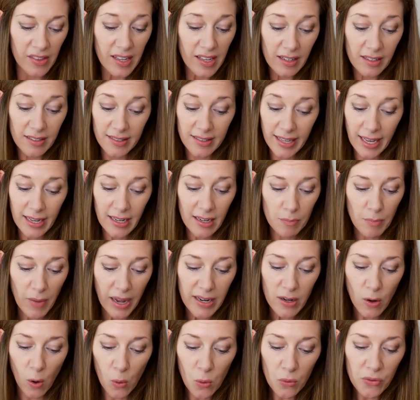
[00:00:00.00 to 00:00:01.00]
The exec
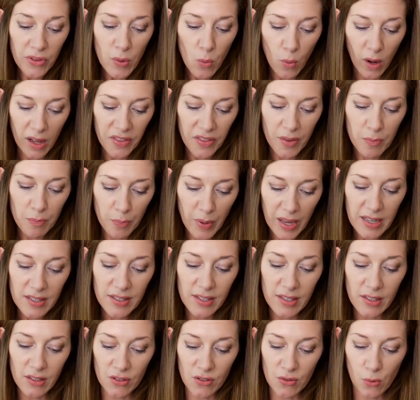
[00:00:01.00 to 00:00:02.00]
might only want the
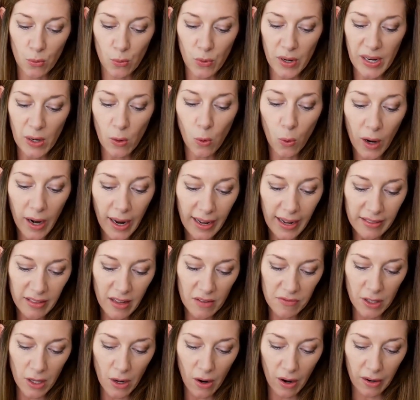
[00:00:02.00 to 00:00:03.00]
basic story or
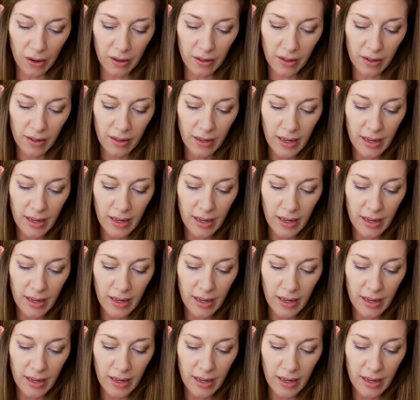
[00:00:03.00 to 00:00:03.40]
high level arc.